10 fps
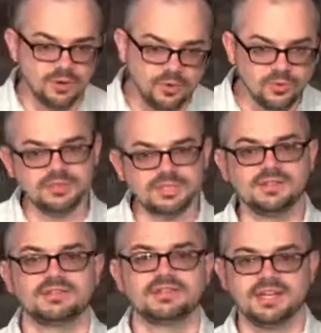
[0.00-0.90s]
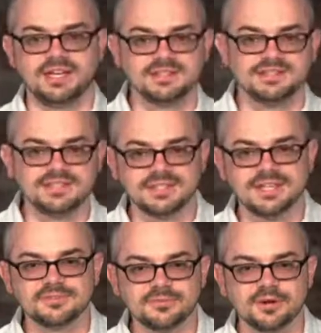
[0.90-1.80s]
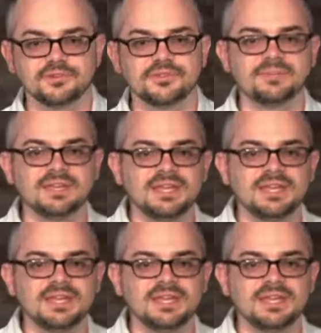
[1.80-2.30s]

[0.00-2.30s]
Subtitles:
old in this land. Let's look at the next verse.